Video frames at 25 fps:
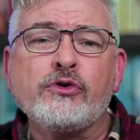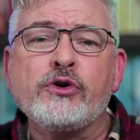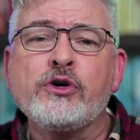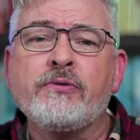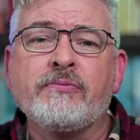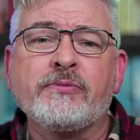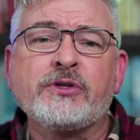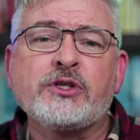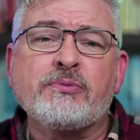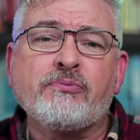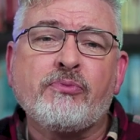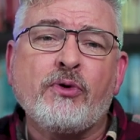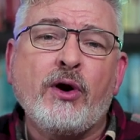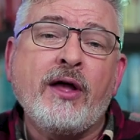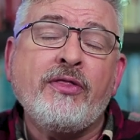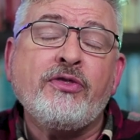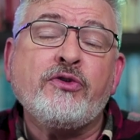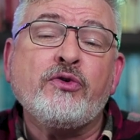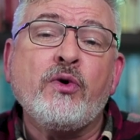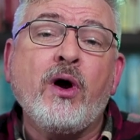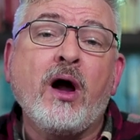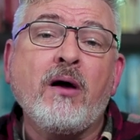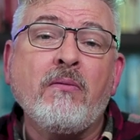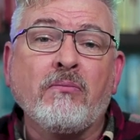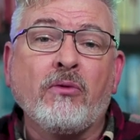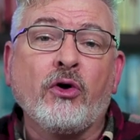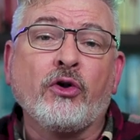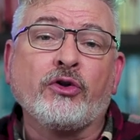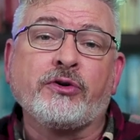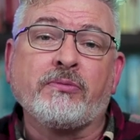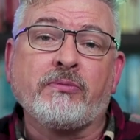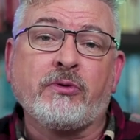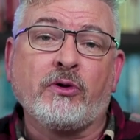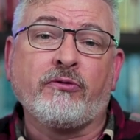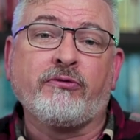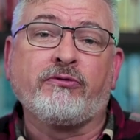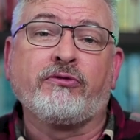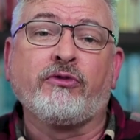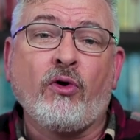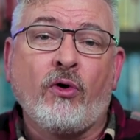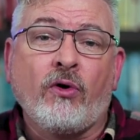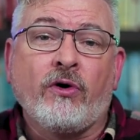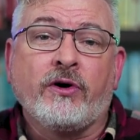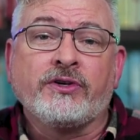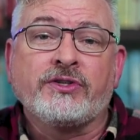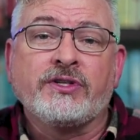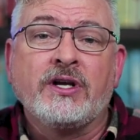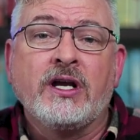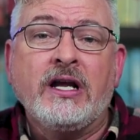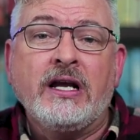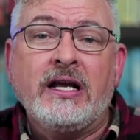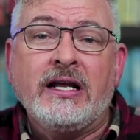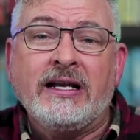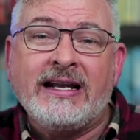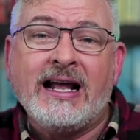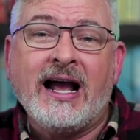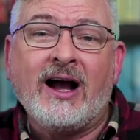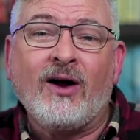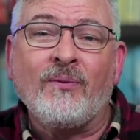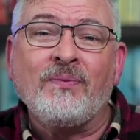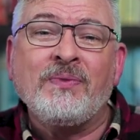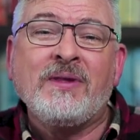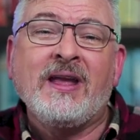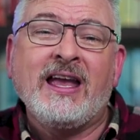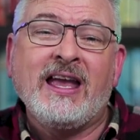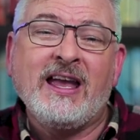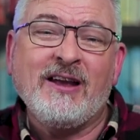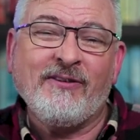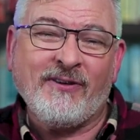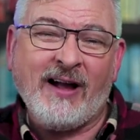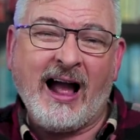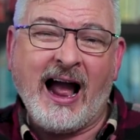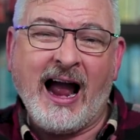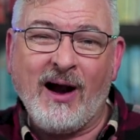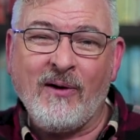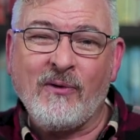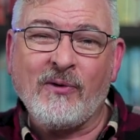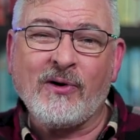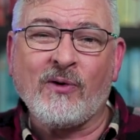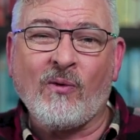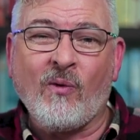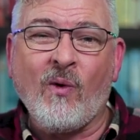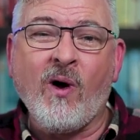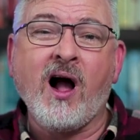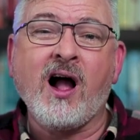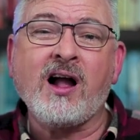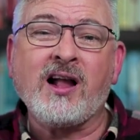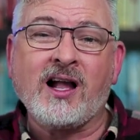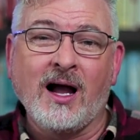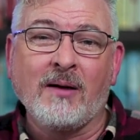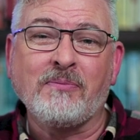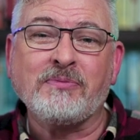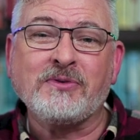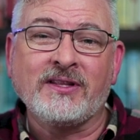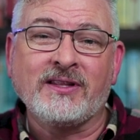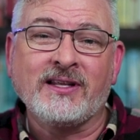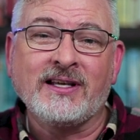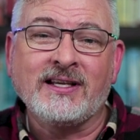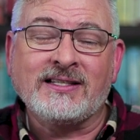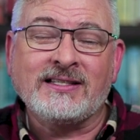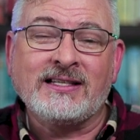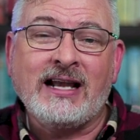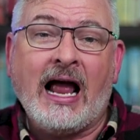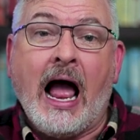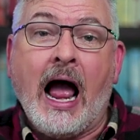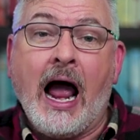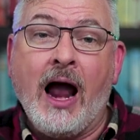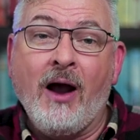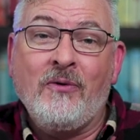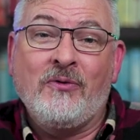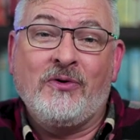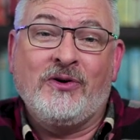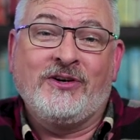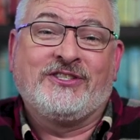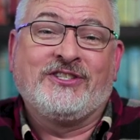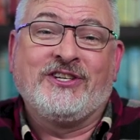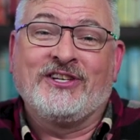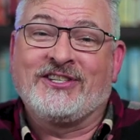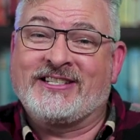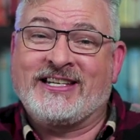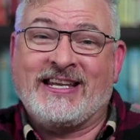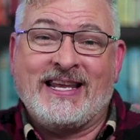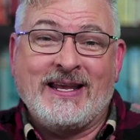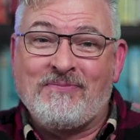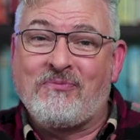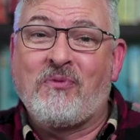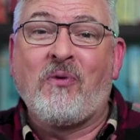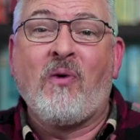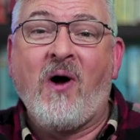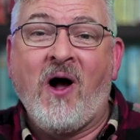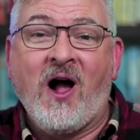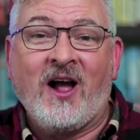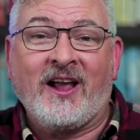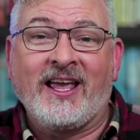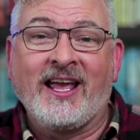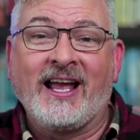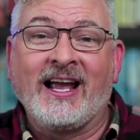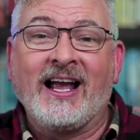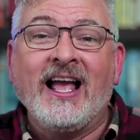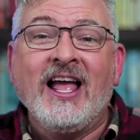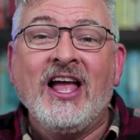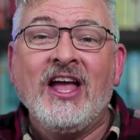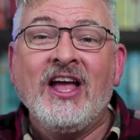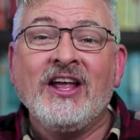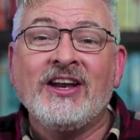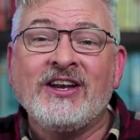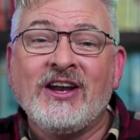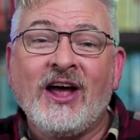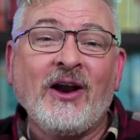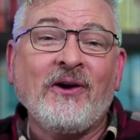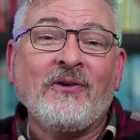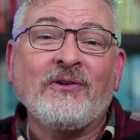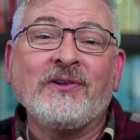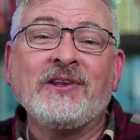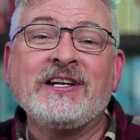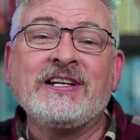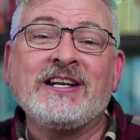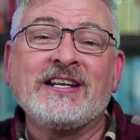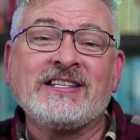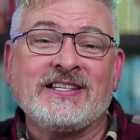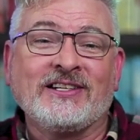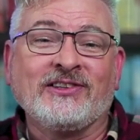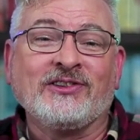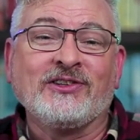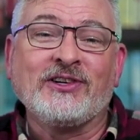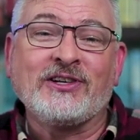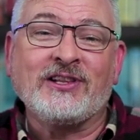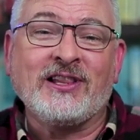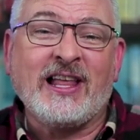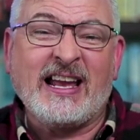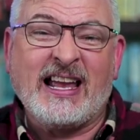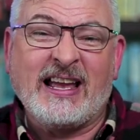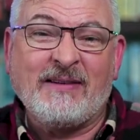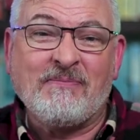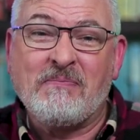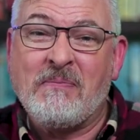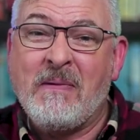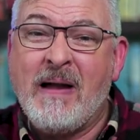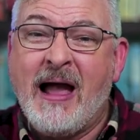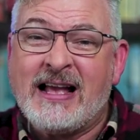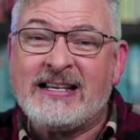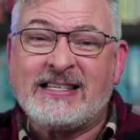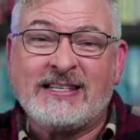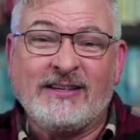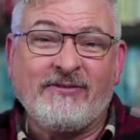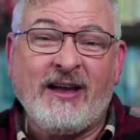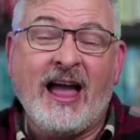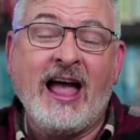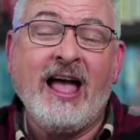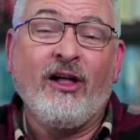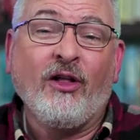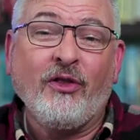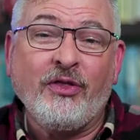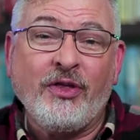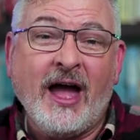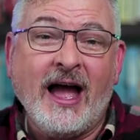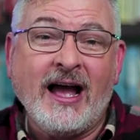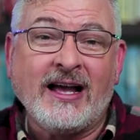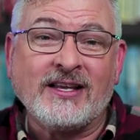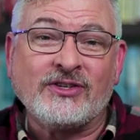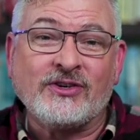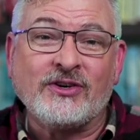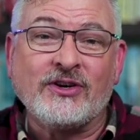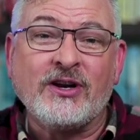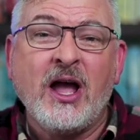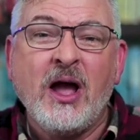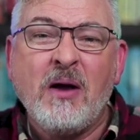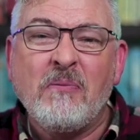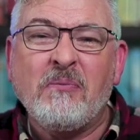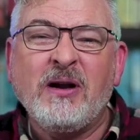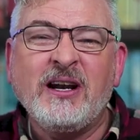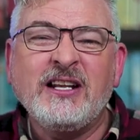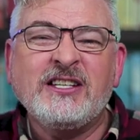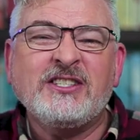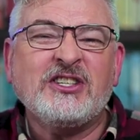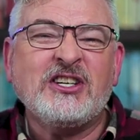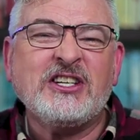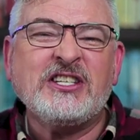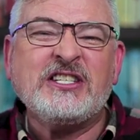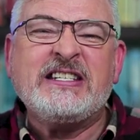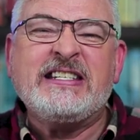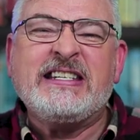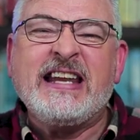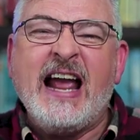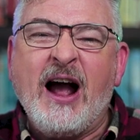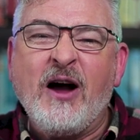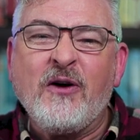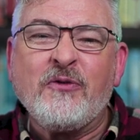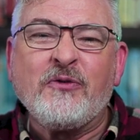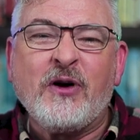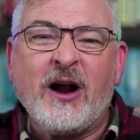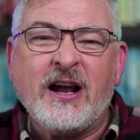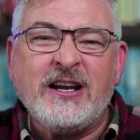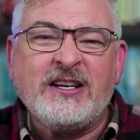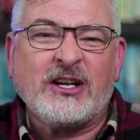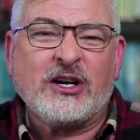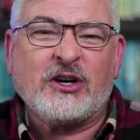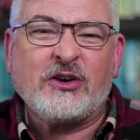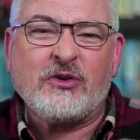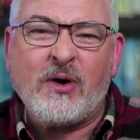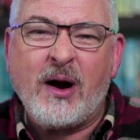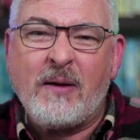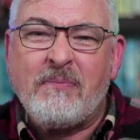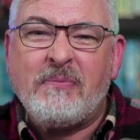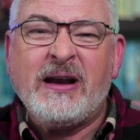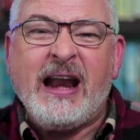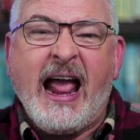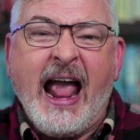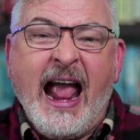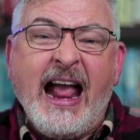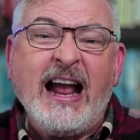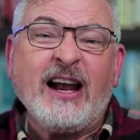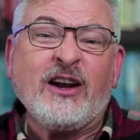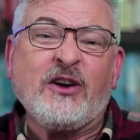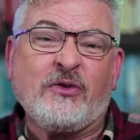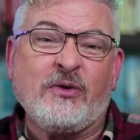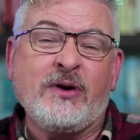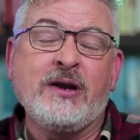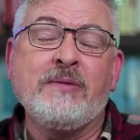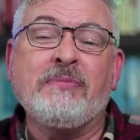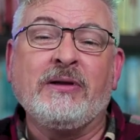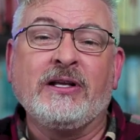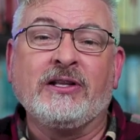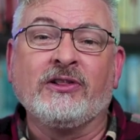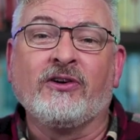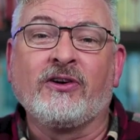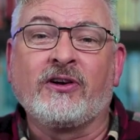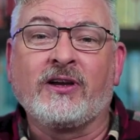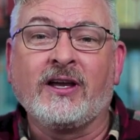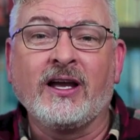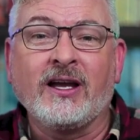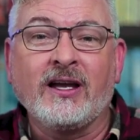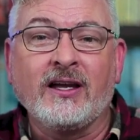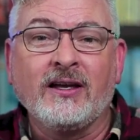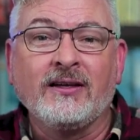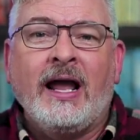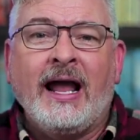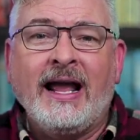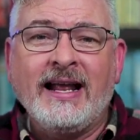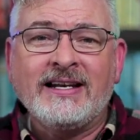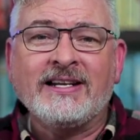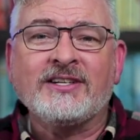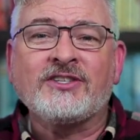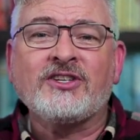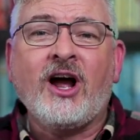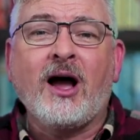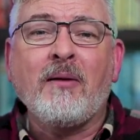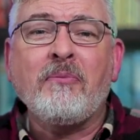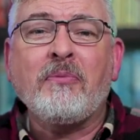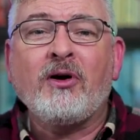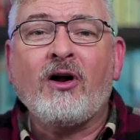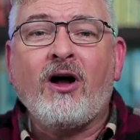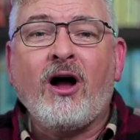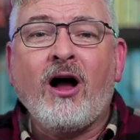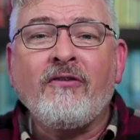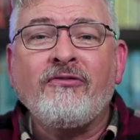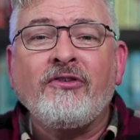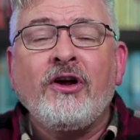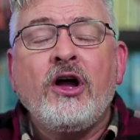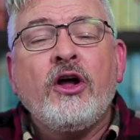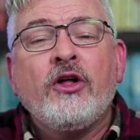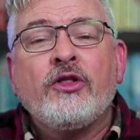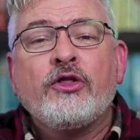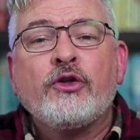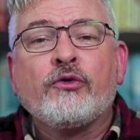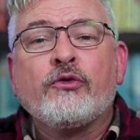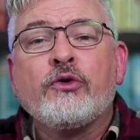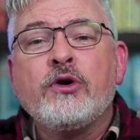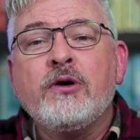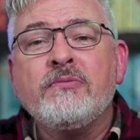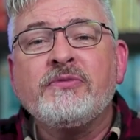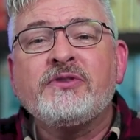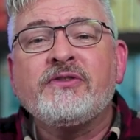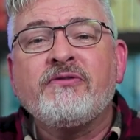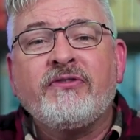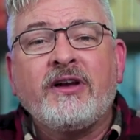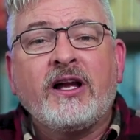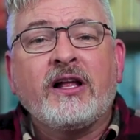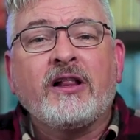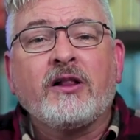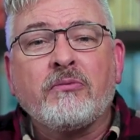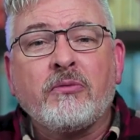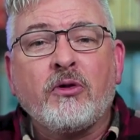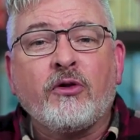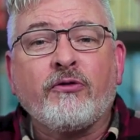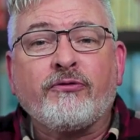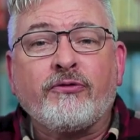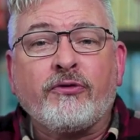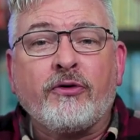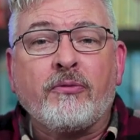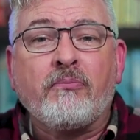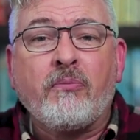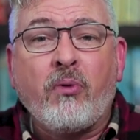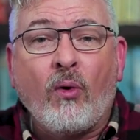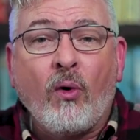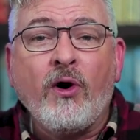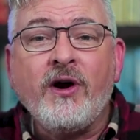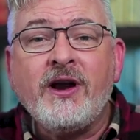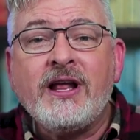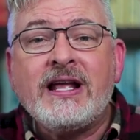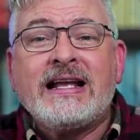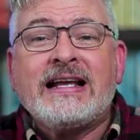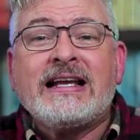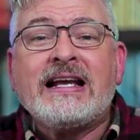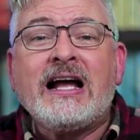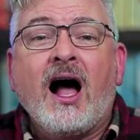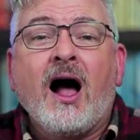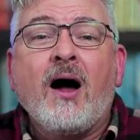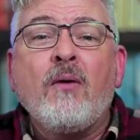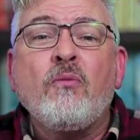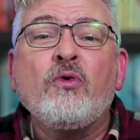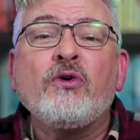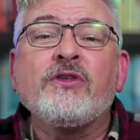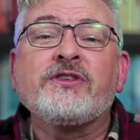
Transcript: rooms spread throughout multiple floors. Now, if I were to walk up to this, I would just keep walking. Not only does it look like a massive health hazard, but it's just downright decrepit and creepy looking. And to top it off, the rooms available for boarding come